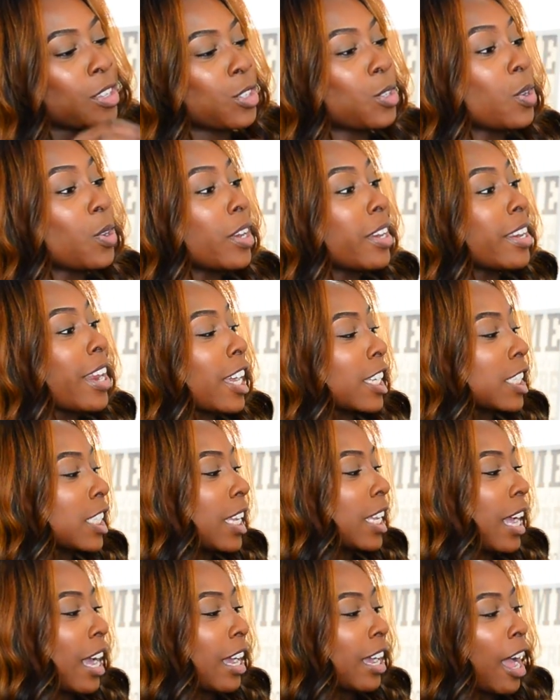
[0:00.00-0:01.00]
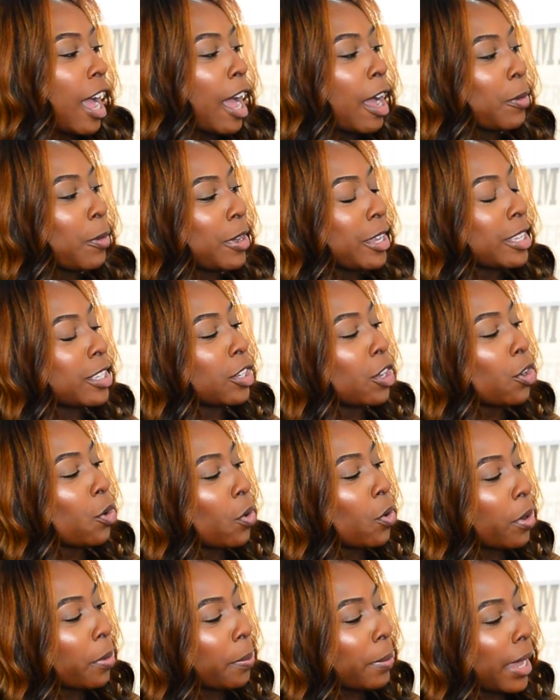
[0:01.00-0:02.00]
So the next thing I got is a
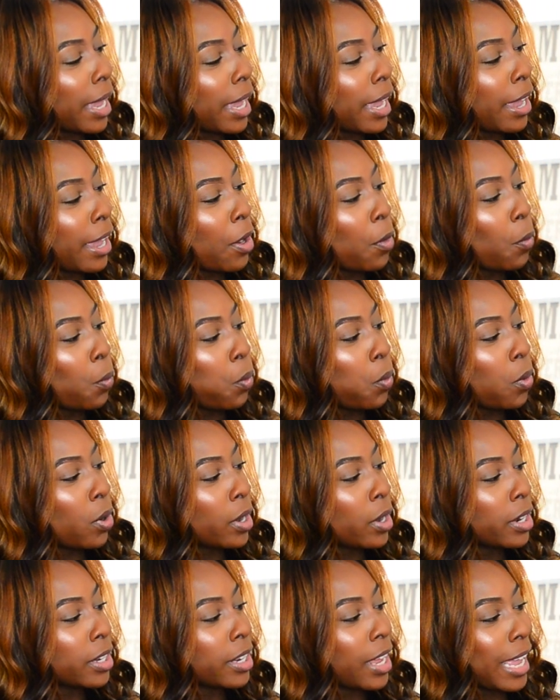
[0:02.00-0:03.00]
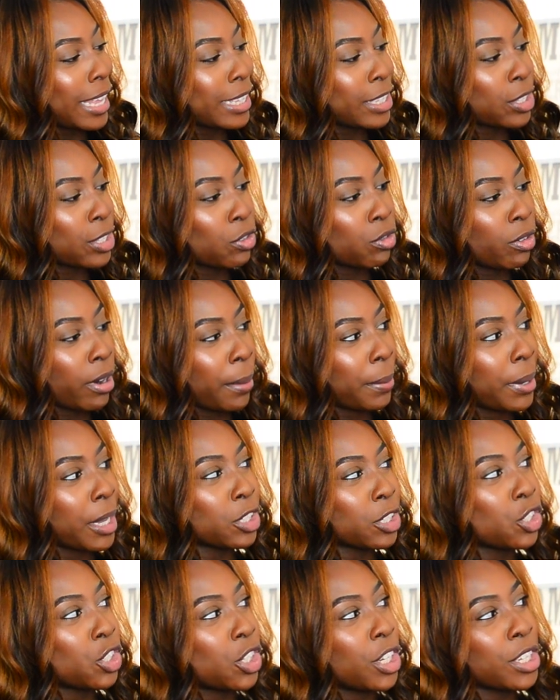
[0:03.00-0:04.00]
gourmet wood and
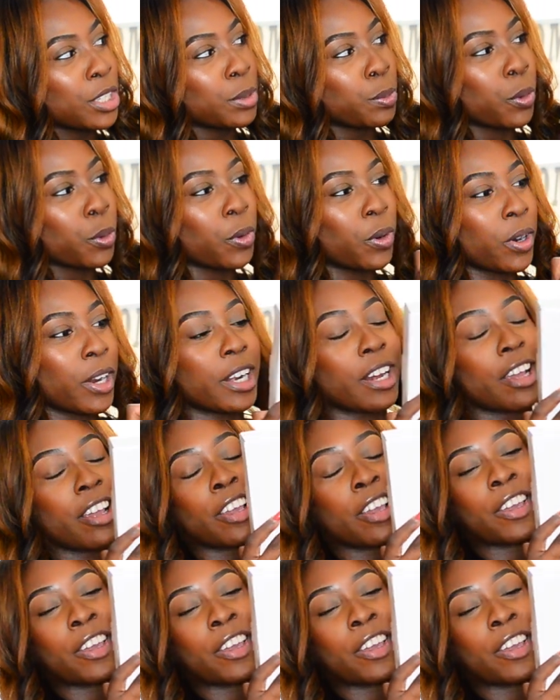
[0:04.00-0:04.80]
ceramic cheese board.